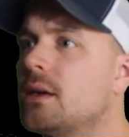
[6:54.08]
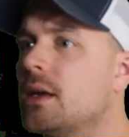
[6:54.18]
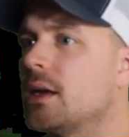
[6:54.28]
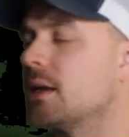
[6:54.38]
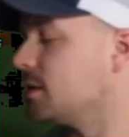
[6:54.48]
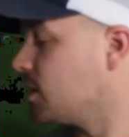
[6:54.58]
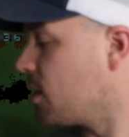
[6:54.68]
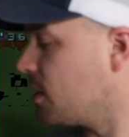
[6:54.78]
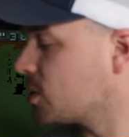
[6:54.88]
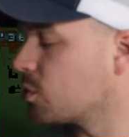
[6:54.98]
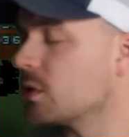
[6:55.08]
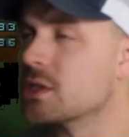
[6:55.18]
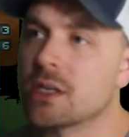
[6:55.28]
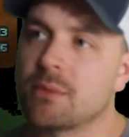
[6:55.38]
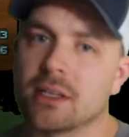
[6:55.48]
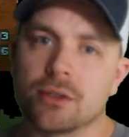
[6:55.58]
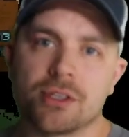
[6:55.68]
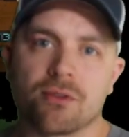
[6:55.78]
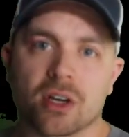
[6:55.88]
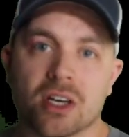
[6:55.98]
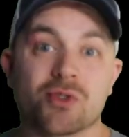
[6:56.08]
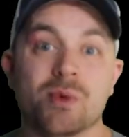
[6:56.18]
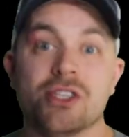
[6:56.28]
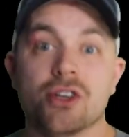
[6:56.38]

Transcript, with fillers: And this one's going to be a little different because we